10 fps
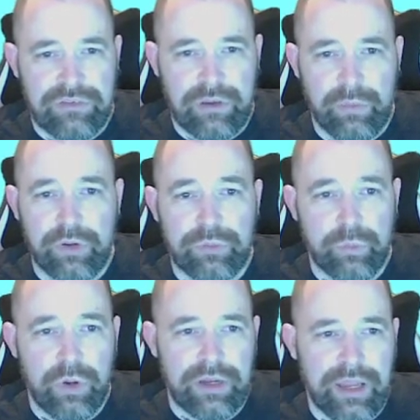So we couldn't
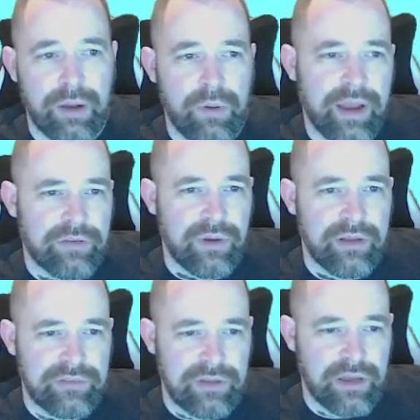work out what x, y,
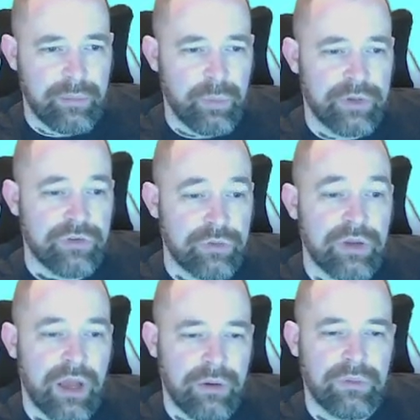and z are, but we do
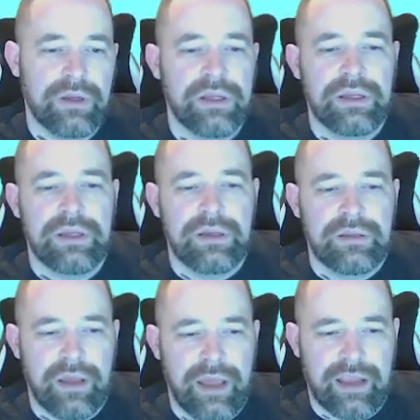know
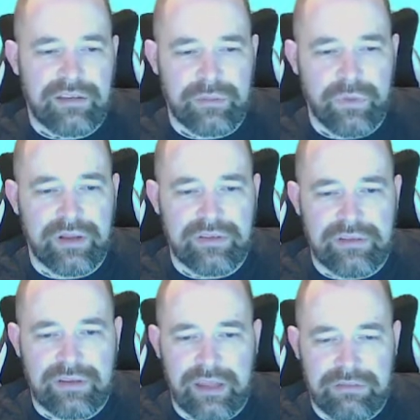that x and y and z
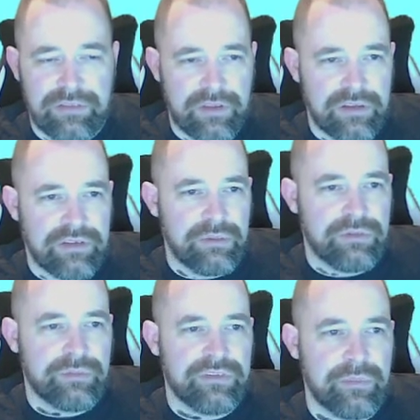together is 30,
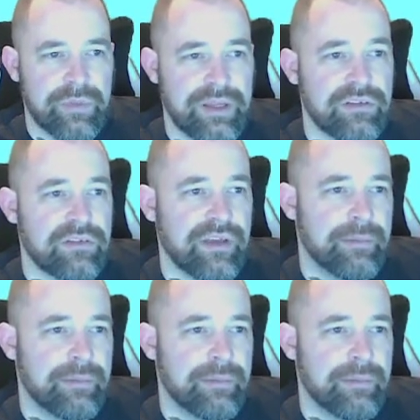which means the mean is 10.